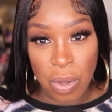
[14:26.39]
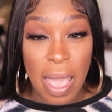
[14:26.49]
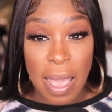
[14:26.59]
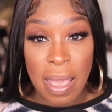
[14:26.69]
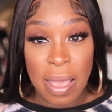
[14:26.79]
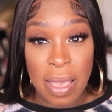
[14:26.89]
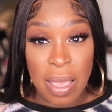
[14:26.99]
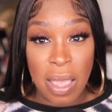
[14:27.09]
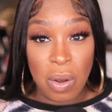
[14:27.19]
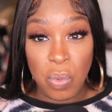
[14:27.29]

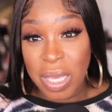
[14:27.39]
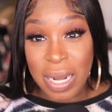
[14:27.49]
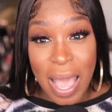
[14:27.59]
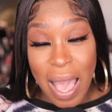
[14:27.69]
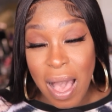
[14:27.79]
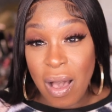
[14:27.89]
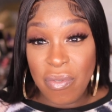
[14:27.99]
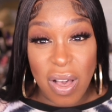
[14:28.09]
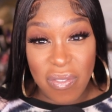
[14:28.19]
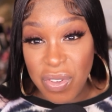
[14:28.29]
and we can
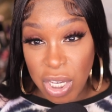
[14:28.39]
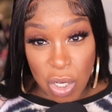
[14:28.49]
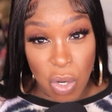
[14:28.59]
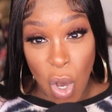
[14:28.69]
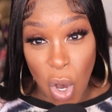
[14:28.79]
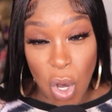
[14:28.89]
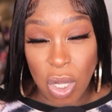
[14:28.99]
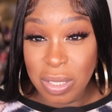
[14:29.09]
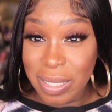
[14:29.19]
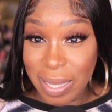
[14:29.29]
have a video
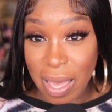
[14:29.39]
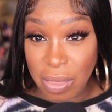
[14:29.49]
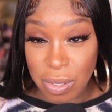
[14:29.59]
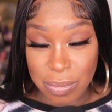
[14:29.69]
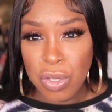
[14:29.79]
call together.